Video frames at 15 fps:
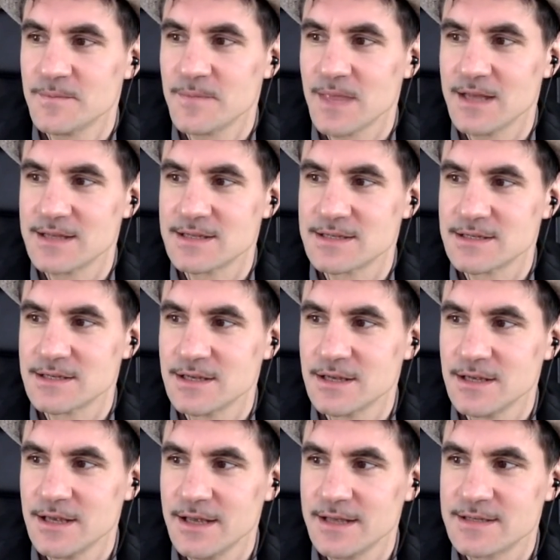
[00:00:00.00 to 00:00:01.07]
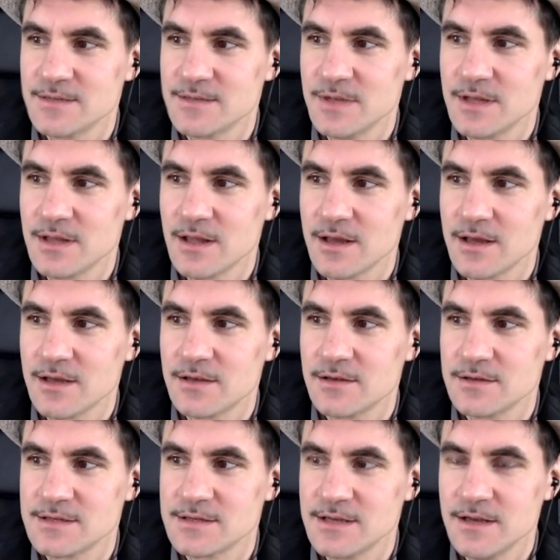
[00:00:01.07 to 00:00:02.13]
It's a bit like
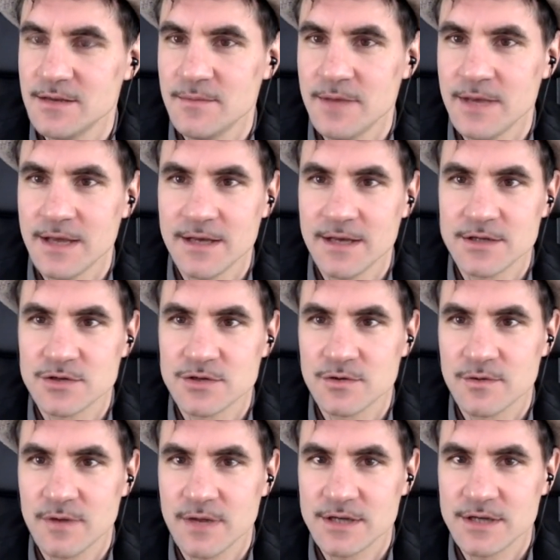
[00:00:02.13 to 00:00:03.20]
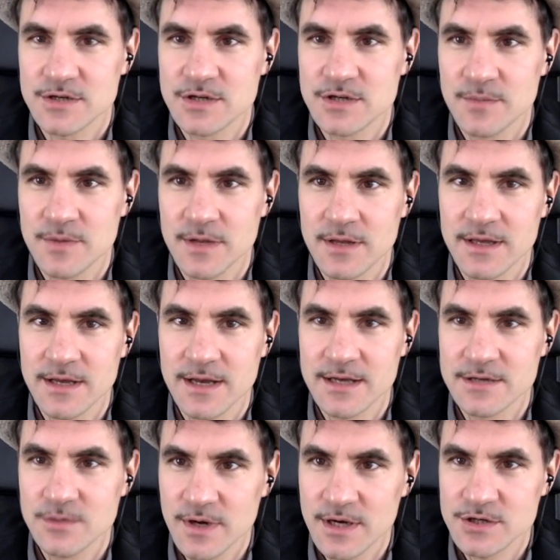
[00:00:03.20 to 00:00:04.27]
seeing marriage or relationship at a
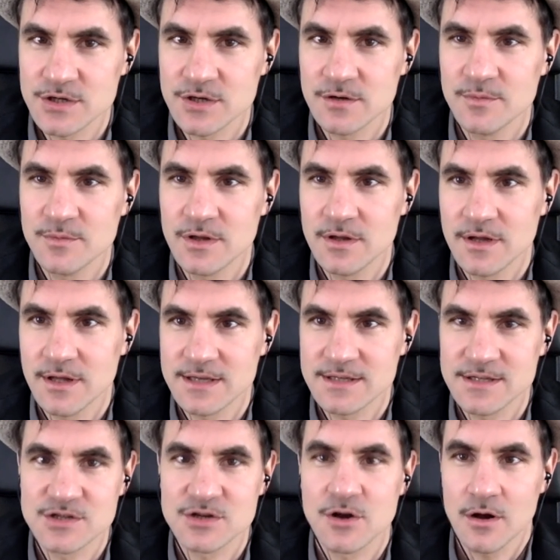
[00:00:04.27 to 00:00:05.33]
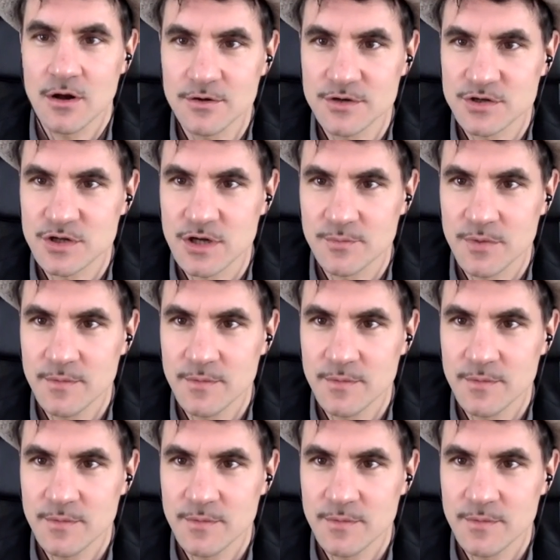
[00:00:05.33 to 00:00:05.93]
graduation, but not as a scholarship.